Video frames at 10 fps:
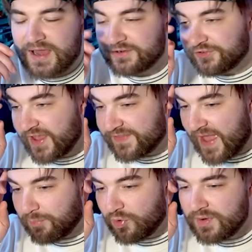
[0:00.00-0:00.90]
honestly, at
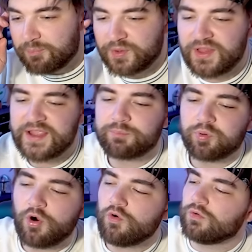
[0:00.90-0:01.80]
that point. But like,
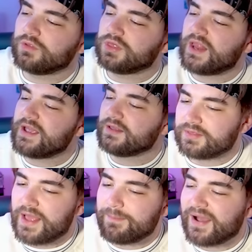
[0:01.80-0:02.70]
bro,
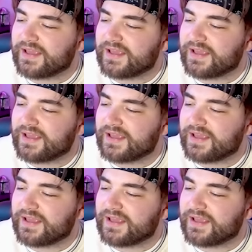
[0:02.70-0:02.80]
let my